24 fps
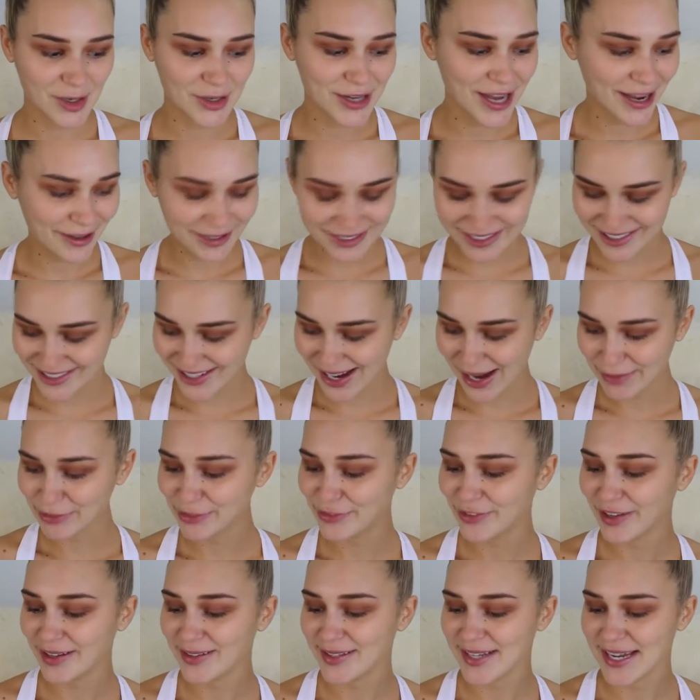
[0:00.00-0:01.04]
so now it's time
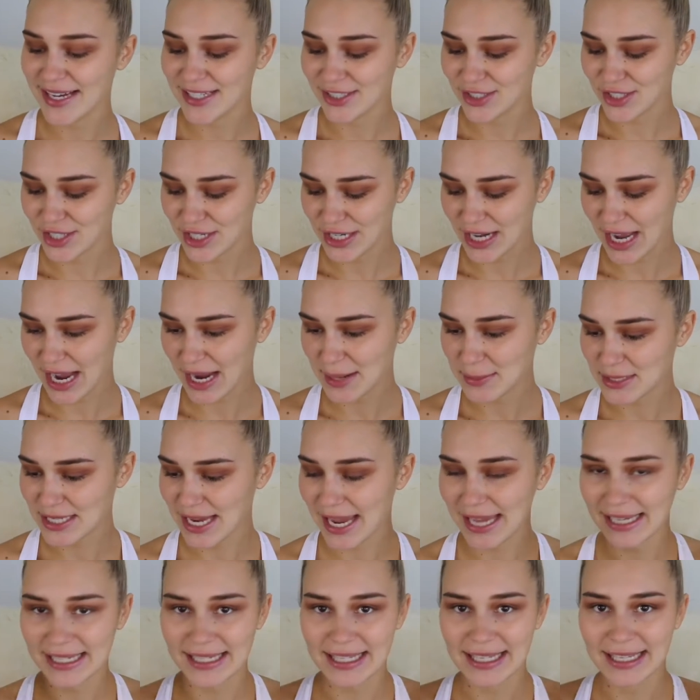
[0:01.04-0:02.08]
for foundation. I'm
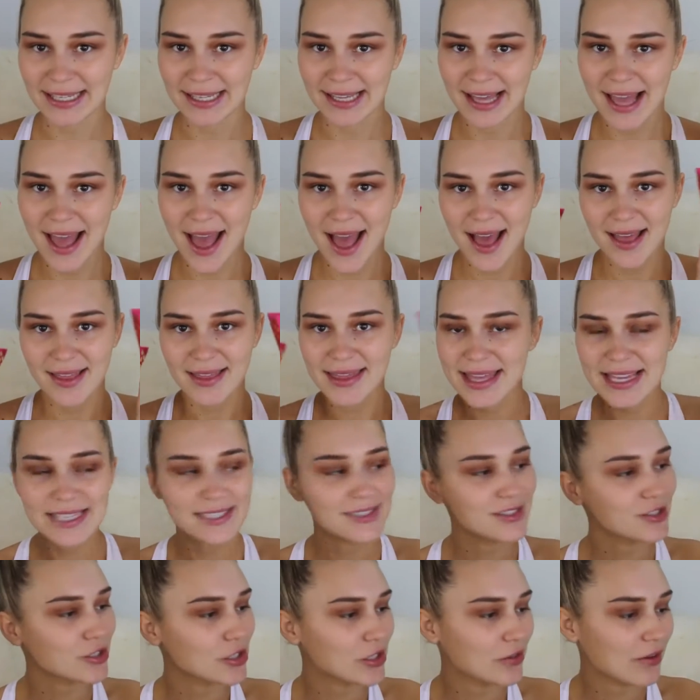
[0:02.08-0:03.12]
taking
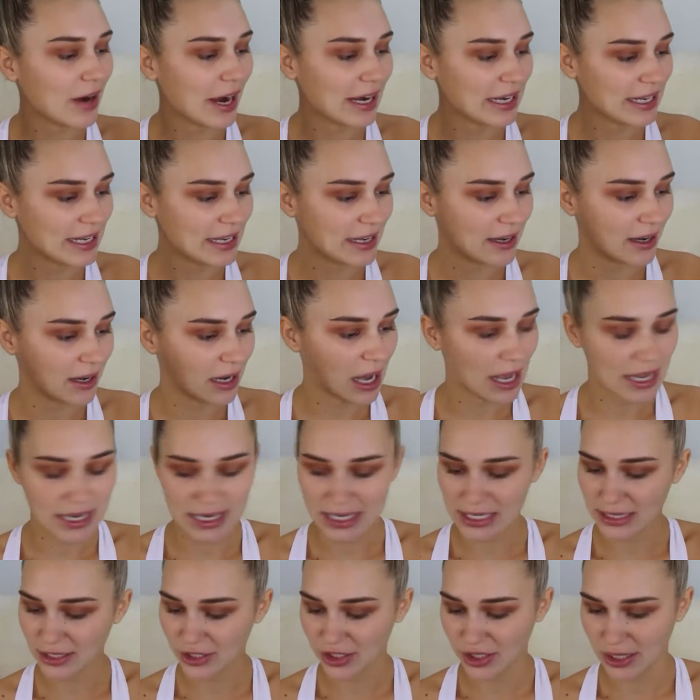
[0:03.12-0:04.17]
these two right here
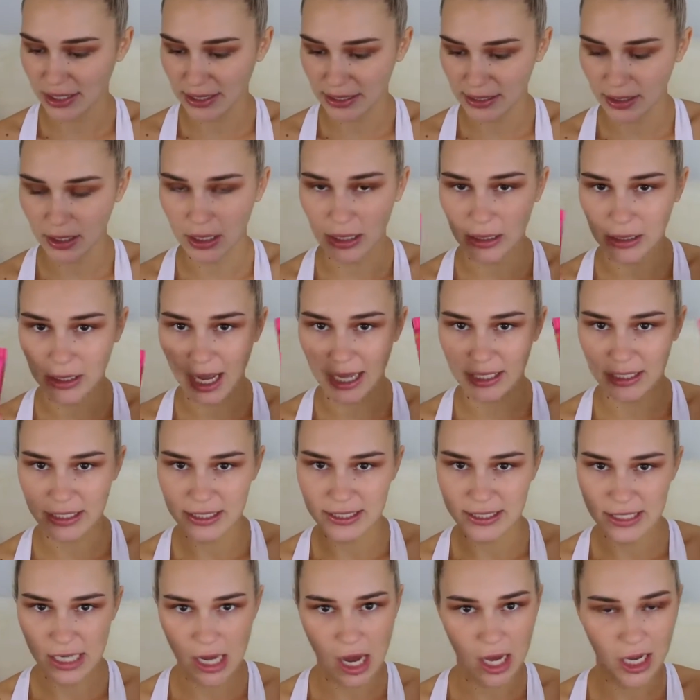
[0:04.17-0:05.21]
in the shade light
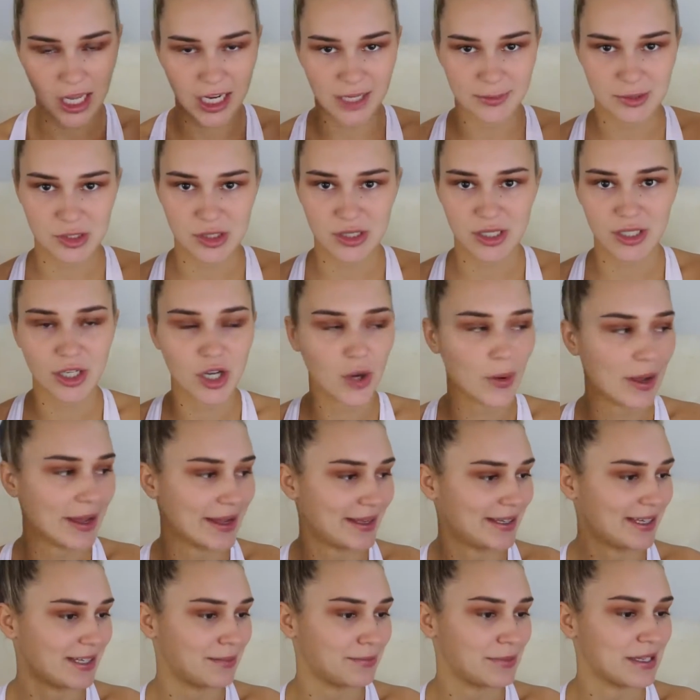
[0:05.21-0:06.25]
and dark, and I'm just gonna go
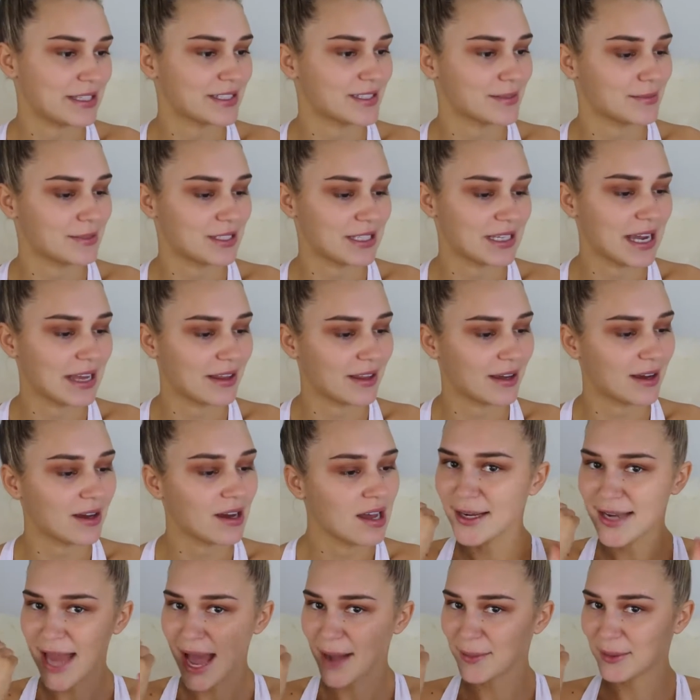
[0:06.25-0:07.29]
ahead and mix them together.
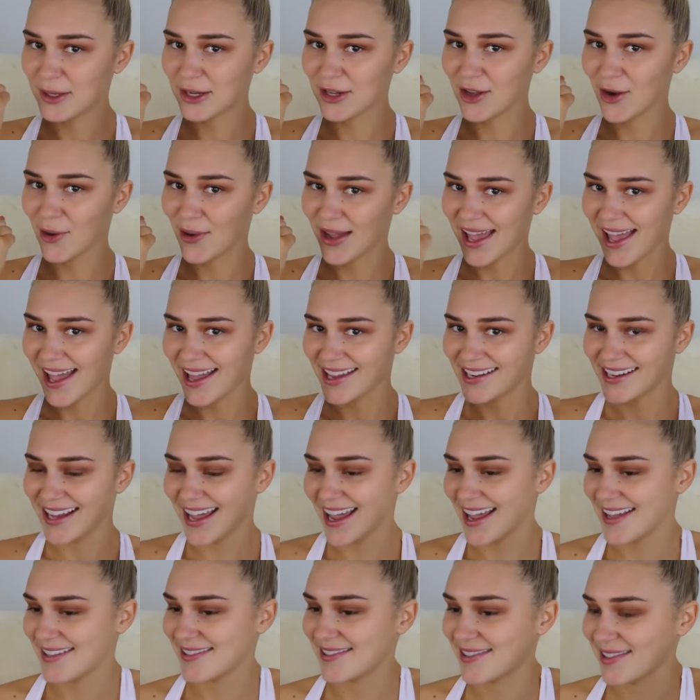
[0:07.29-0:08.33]
Now I'm gonna go ahead
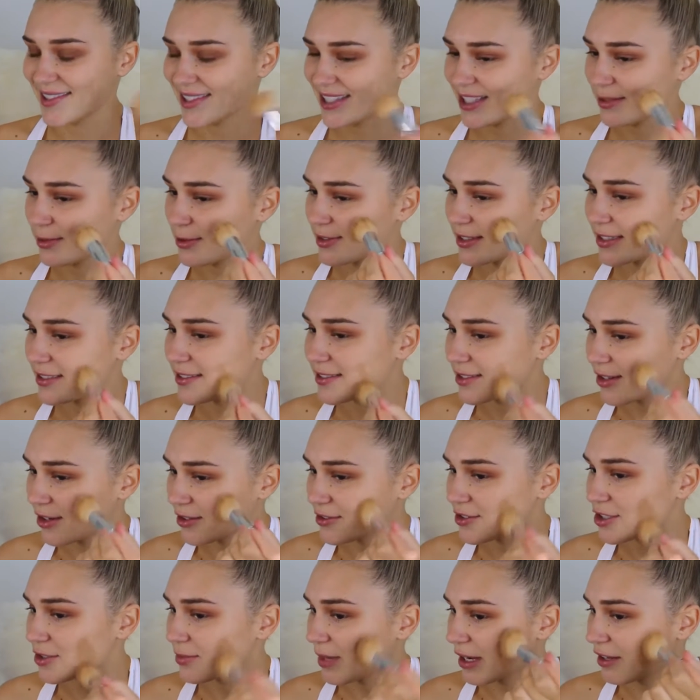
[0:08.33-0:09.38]
and stipple this
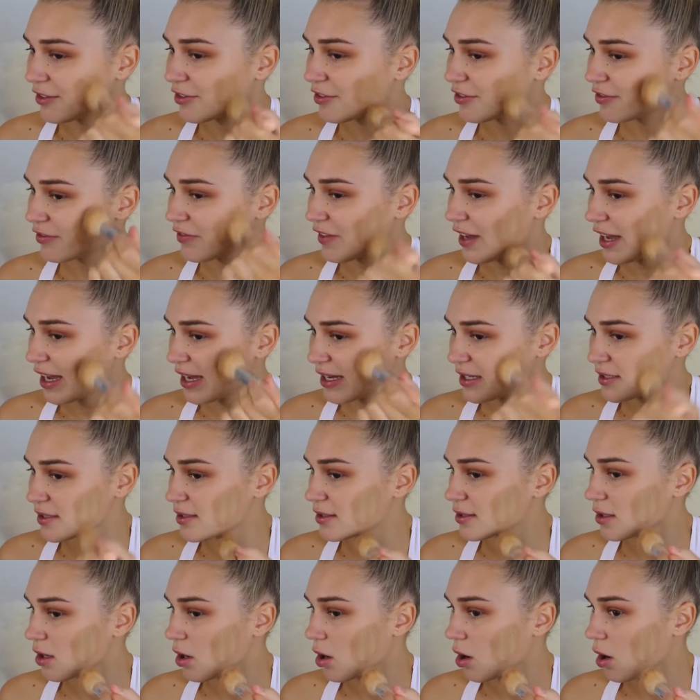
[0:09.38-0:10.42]
onto my
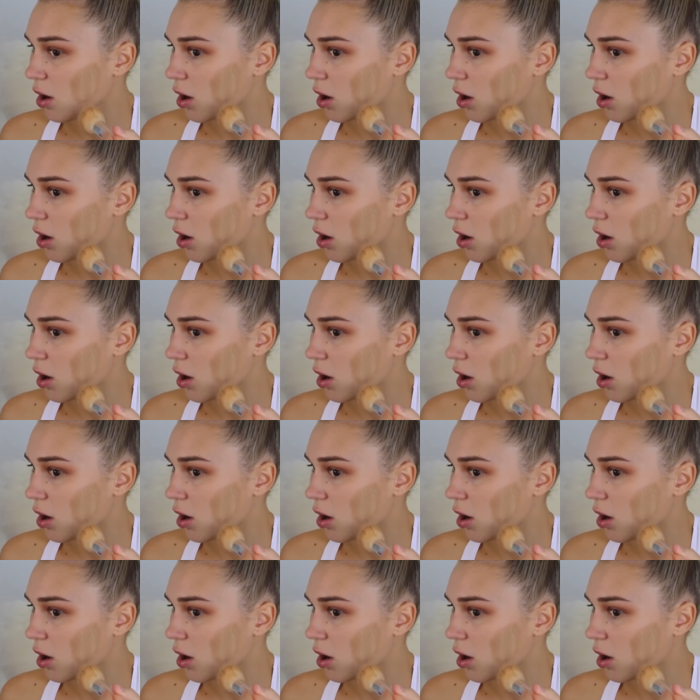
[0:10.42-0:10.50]
face.